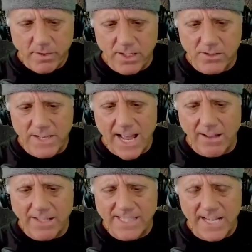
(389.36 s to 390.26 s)
So
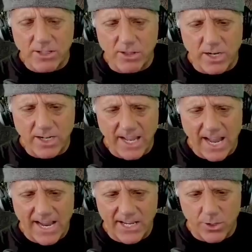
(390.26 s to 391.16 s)
now let's take a look
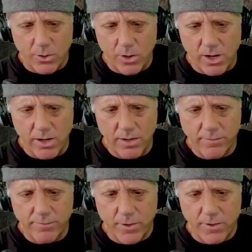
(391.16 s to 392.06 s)
at your
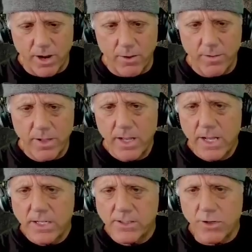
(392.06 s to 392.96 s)
photo.
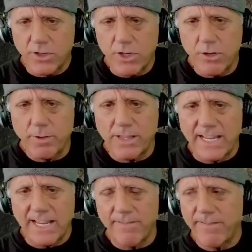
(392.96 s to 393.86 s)
So you
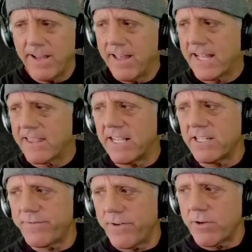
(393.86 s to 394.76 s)
believe that
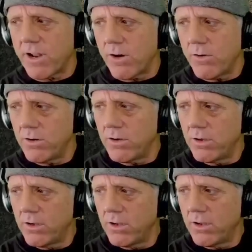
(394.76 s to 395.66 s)
this photo
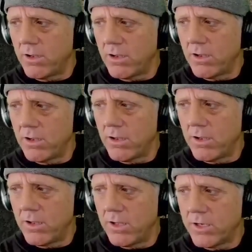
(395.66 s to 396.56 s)

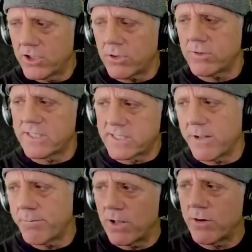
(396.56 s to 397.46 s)
shows the
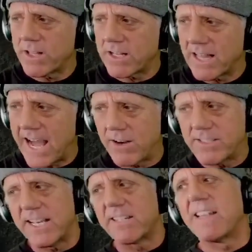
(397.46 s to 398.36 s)
sun below the clouds
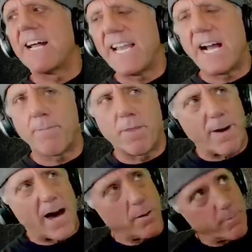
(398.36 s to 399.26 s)
and it's lighting up the
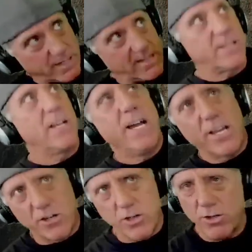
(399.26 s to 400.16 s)
bottom because
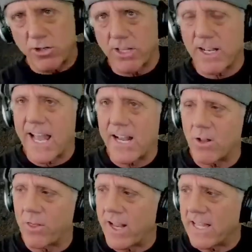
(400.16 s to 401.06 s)
he shows you a little
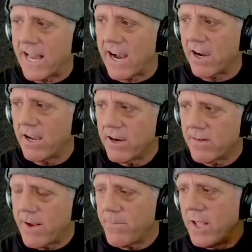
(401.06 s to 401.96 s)
angle thing there,
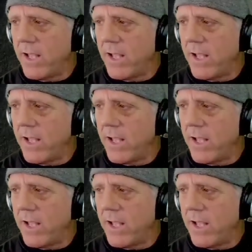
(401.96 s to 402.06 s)
right?